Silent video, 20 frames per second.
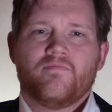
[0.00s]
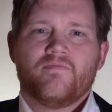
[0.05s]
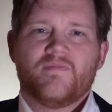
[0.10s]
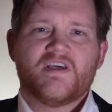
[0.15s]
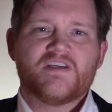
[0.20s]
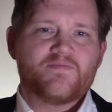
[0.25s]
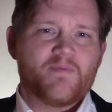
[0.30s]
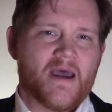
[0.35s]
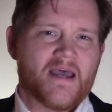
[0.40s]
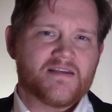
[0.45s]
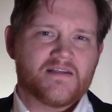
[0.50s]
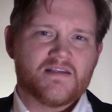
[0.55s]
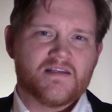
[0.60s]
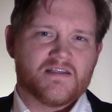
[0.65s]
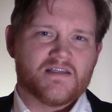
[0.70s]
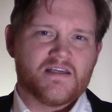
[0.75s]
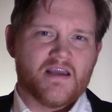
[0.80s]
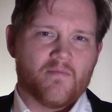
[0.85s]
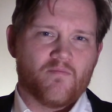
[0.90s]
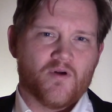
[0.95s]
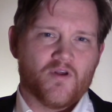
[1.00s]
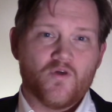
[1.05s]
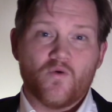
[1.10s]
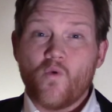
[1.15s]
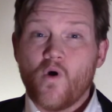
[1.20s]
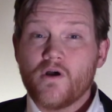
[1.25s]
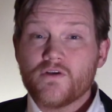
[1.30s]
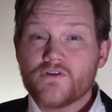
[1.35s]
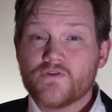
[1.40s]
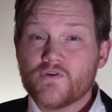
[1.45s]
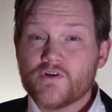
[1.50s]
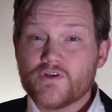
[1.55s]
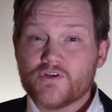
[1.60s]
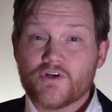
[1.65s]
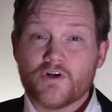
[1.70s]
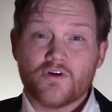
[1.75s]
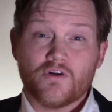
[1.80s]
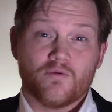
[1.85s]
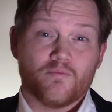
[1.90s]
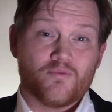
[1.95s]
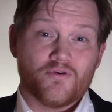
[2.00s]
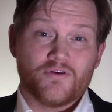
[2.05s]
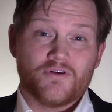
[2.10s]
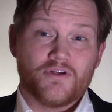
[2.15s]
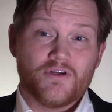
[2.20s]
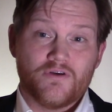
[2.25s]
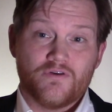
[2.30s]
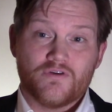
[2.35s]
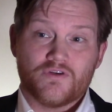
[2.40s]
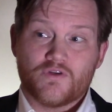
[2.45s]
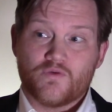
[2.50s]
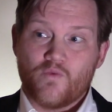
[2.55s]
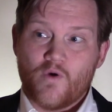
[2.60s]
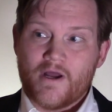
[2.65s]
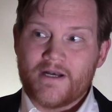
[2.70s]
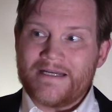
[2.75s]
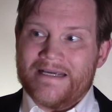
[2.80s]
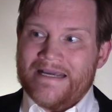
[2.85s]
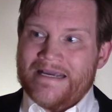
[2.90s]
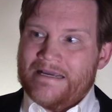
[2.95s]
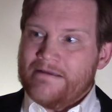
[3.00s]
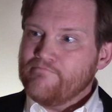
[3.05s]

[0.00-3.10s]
This past December, the Wall Street Journal produced what